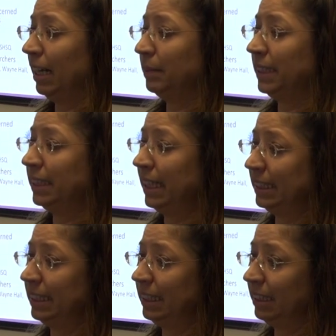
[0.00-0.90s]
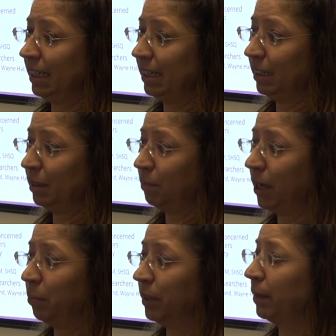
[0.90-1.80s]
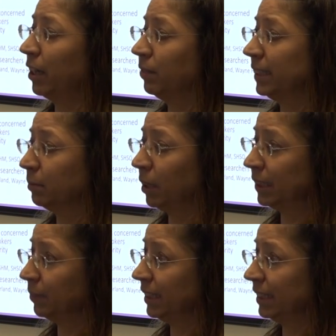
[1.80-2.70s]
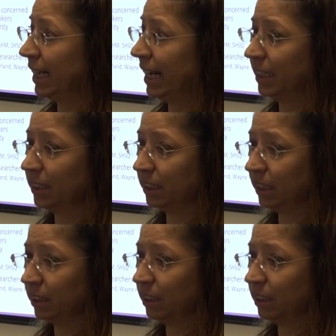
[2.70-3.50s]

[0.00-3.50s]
success in helping them get off the smokes with the standard